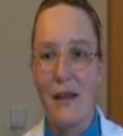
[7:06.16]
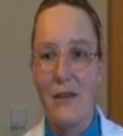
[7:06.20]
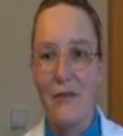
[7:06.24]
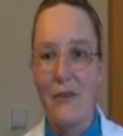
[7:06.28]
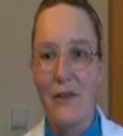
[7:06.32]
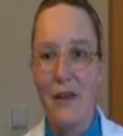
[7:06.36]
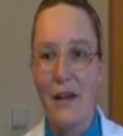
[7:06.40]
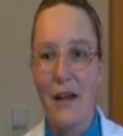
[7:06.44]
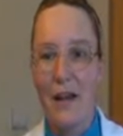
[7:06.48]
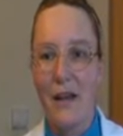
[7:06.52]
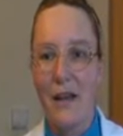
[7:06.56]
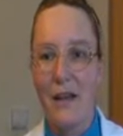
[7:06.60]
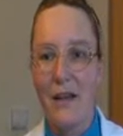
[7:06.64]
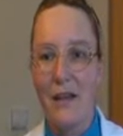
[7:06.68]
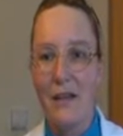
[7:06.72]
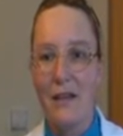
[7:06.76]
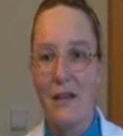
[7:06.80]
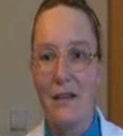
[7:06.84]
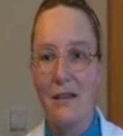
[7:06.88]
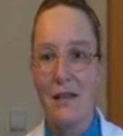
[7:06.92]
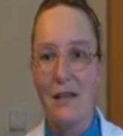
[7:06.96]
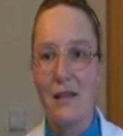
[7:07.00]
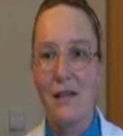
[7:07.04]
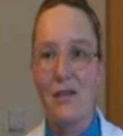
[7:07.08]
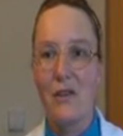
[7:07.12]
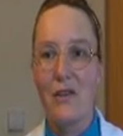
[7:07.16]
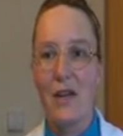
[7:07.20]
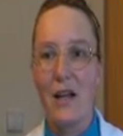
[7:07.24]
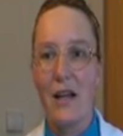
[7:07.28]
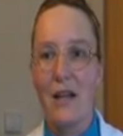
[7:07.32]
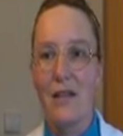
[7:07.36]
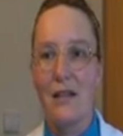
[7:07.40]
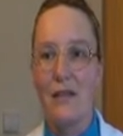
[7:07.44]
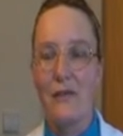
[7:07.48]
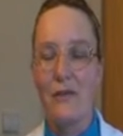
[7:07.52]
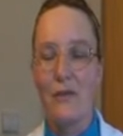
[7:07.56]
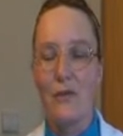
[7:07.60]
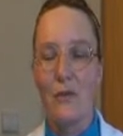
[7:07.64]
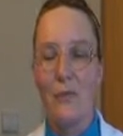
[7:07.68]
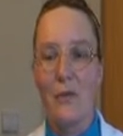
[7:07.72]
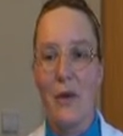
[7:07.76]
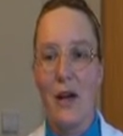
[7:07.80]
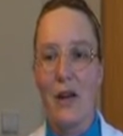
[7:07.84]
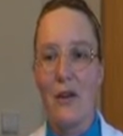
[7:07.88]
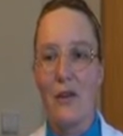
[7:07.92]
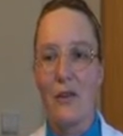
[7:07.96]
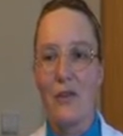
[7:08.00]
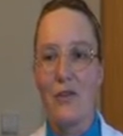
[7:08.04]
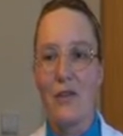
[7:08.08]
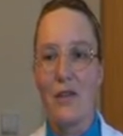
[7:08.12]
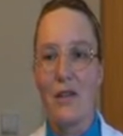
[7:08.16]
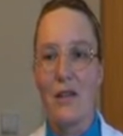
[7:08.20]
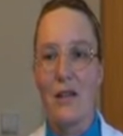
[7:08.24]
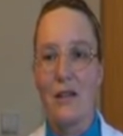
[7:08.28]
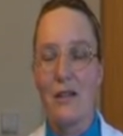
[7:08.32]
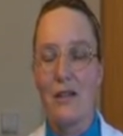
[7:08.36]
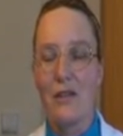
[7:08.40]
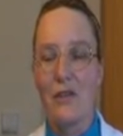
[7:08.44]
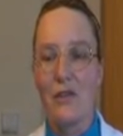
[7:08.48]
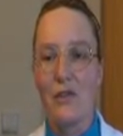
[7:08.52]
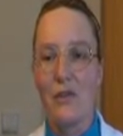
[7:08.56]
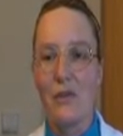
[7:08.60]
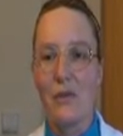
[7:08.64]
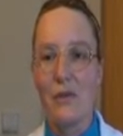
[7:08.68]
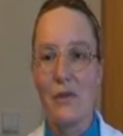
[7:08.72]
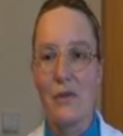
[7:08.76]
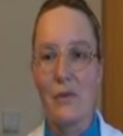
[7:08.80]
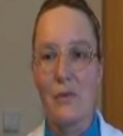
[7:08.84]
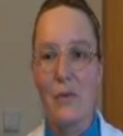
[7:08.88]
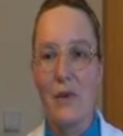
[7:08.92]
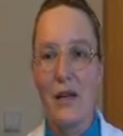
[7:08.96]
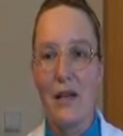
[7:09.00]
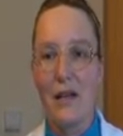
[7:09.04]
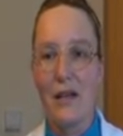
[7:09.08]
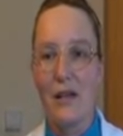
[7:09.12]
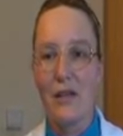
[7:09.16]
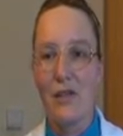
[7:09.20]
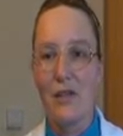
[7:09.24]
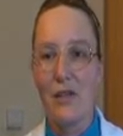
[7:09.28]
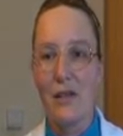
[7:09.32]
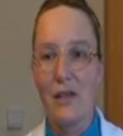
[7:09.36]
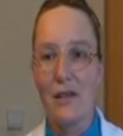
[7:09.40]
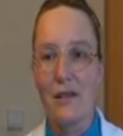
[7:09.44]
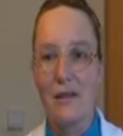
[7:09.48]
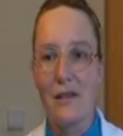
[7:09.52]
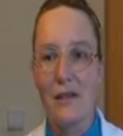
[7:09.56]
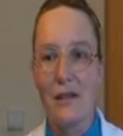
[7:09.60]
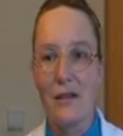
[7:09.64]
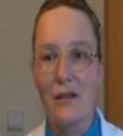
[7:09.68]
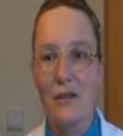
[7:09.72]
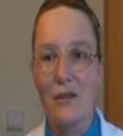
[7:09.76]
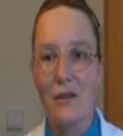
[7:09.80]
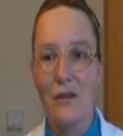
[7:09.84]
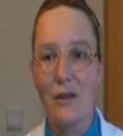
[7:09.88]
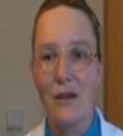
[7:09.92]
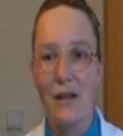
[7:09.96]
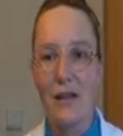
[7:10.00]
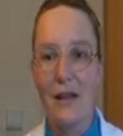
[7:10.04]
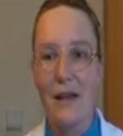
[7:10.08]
are very destructive to biological tissues when ingested or